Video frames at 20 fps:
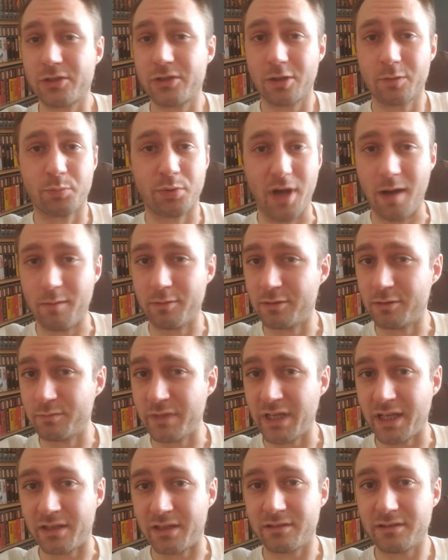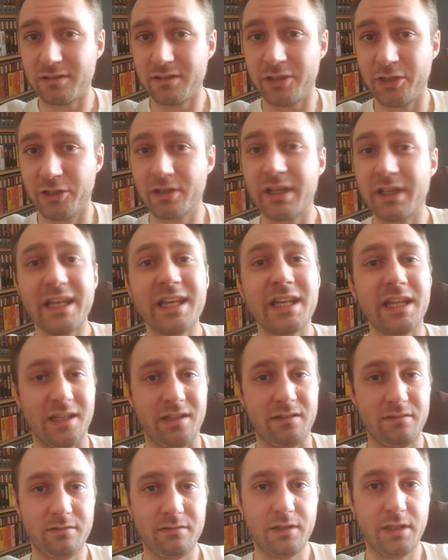that's your problem, man. You're
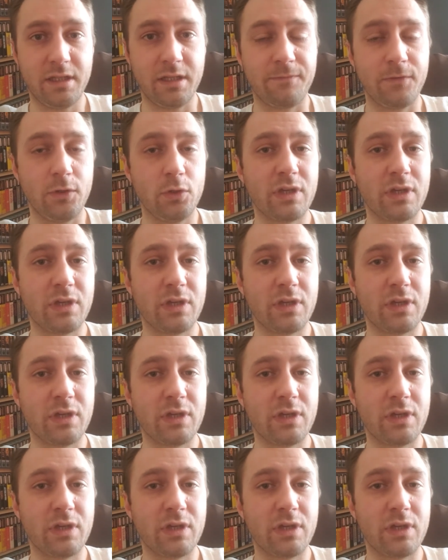an idiot.